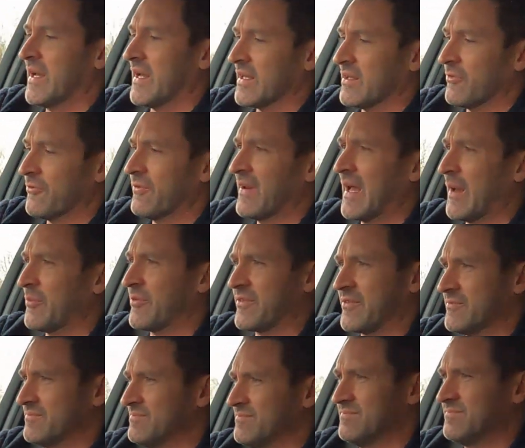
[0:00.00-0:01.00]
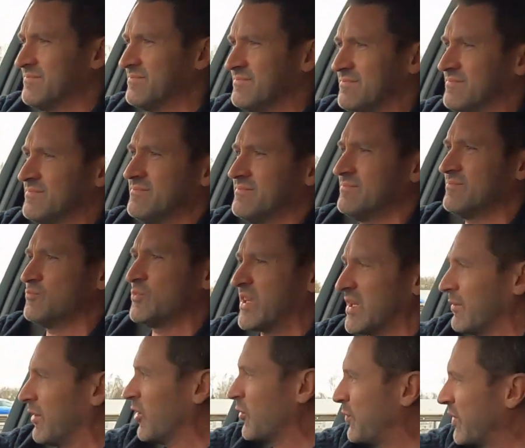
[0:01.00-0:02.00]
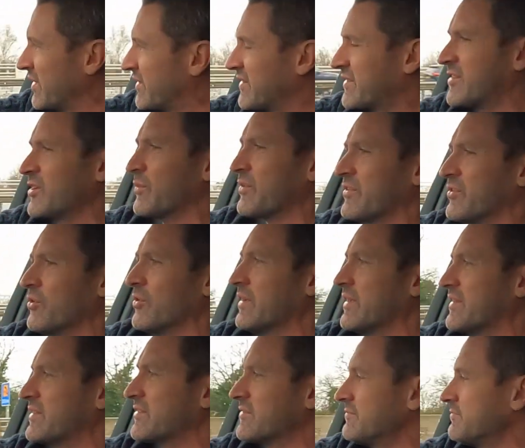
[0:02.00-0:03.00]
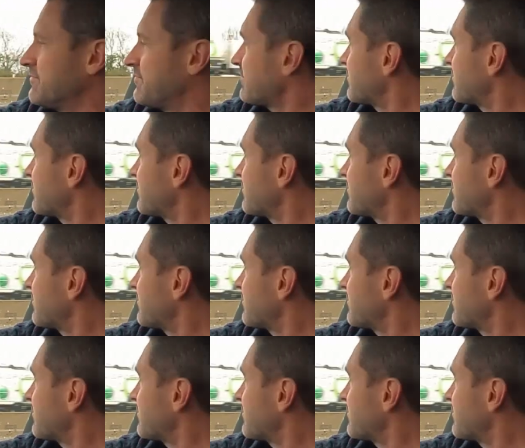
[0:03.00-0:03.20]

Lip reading: and the flaps, with them open, it's just too much noise.